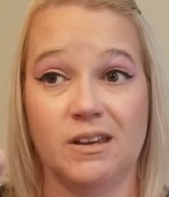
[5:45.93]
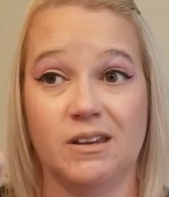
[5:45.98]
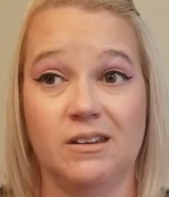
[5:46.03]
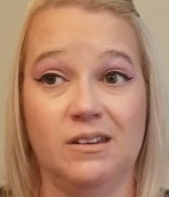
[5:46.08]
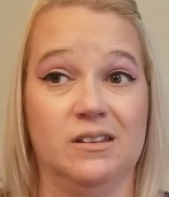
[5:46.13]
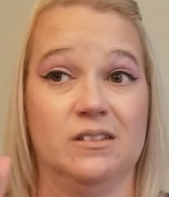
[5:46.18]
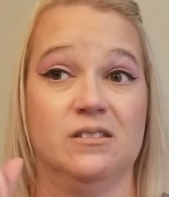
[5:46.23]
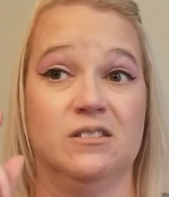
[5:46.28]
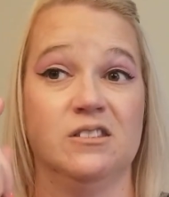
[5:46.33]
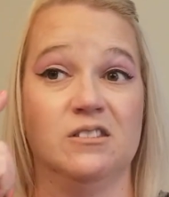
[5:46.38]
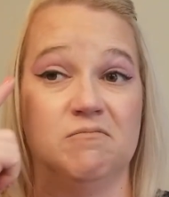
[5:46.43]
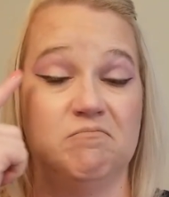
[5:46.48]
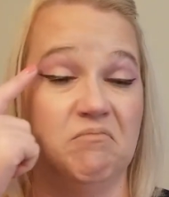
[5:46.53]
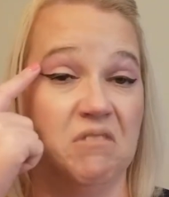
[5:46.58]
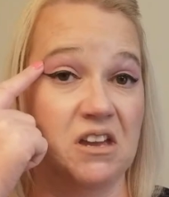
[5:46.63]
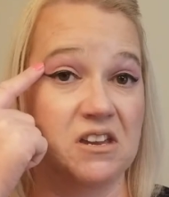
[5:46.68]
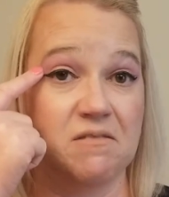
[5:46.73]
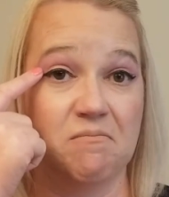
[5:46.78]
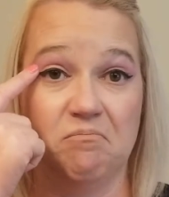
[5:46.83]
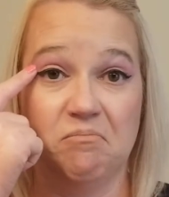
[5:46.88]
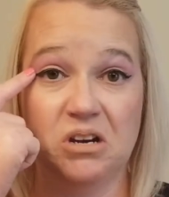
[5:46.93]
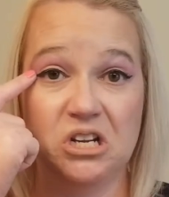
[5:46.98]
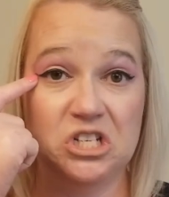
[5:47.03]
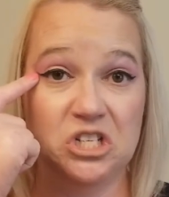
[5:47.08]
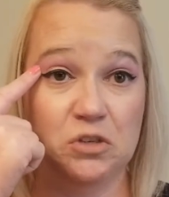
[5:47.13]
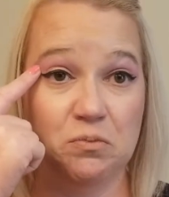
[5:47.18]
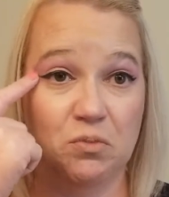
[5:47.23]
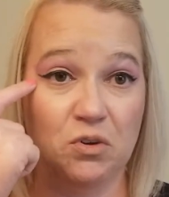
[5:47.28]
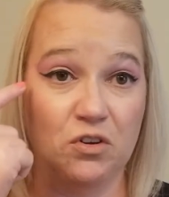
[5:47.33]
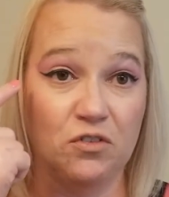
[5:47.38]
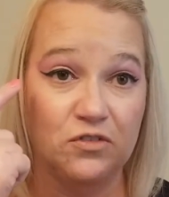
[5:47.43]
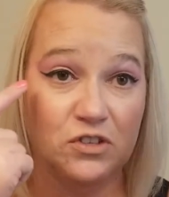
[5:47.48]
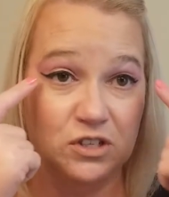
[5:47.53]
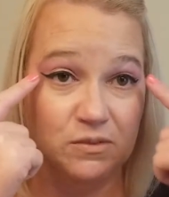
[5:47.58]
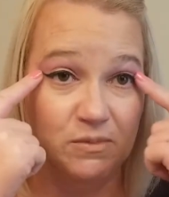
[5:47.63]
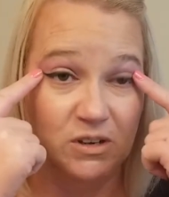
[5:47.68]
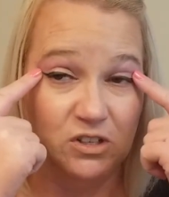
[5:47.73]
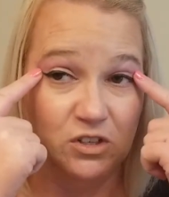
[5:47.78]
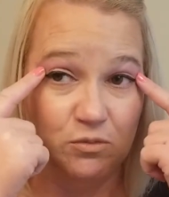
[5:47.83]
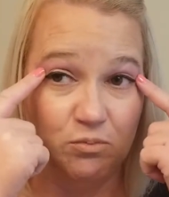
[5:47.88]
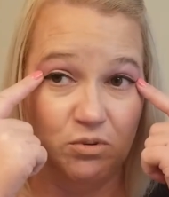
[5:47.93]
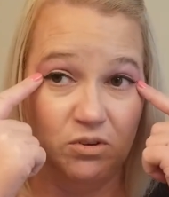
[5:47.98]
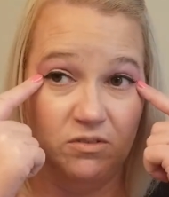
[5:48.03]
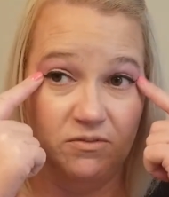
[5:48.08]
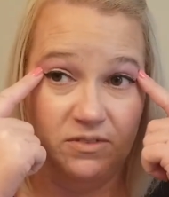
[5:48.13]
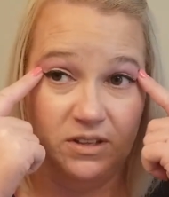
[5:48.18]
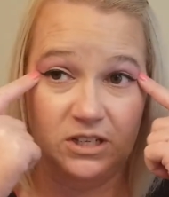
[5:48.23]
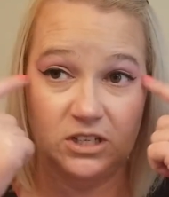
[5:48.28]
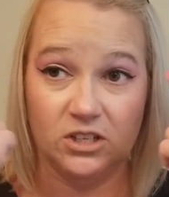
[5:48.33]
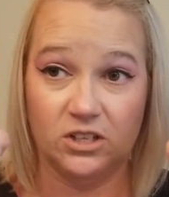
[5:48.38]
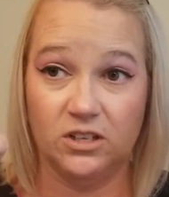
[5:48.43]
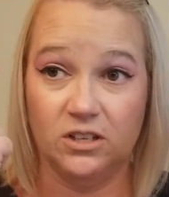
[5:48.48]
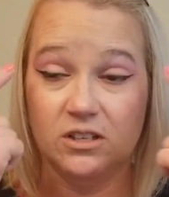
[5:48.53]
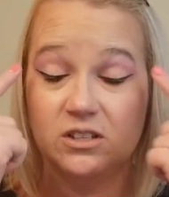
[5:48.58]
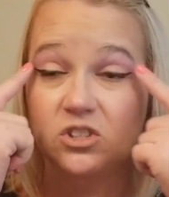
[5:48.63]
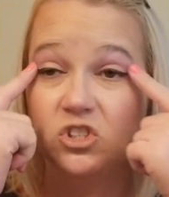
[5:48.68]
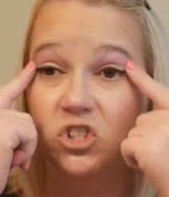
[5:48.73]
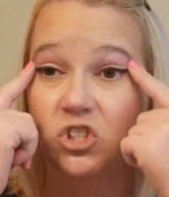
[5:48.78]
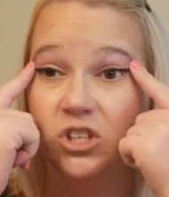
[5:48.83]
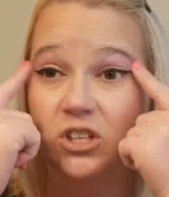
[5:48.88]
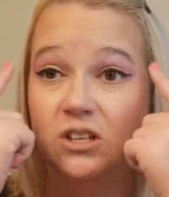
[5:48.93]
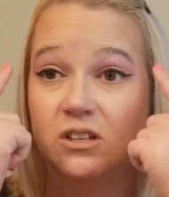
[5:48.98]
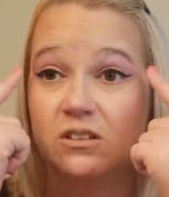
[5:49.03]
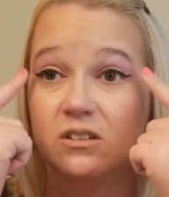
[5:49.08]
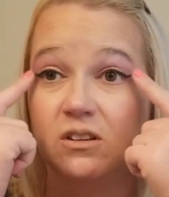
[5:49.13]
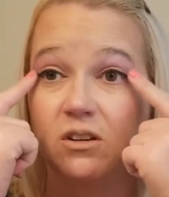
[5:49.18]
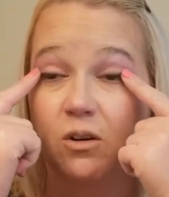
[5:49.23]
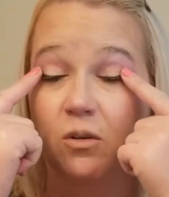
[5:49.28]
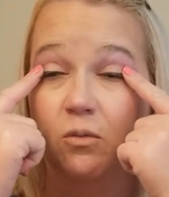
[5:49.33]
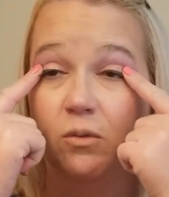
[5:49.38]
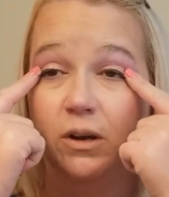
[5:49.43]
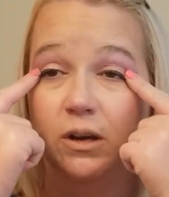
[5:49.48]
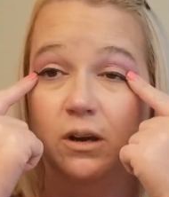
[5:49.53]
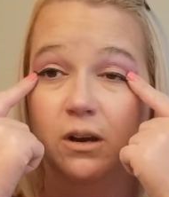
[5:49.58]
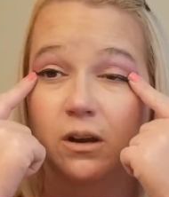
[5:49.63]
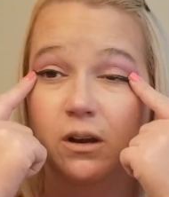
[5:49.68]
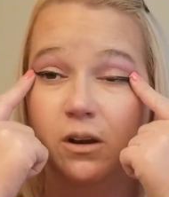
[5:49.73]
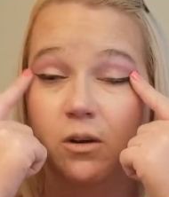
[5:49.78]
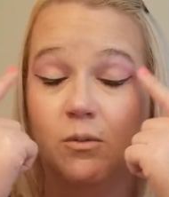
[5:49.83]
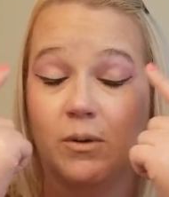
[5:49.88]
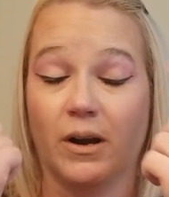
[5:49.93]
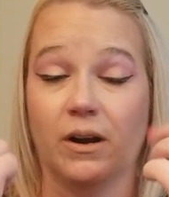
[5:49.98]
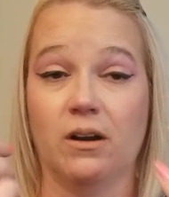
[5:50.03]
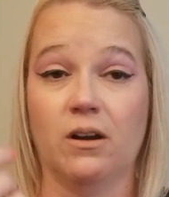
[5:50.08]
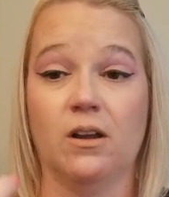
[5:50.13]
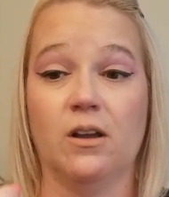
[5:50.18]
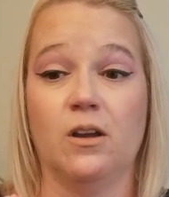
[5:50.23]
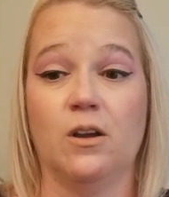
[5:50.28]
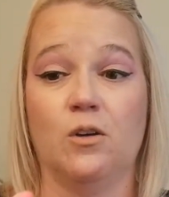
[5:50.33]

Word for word: It is like budge proof, smudge proof, like she is going nowhere,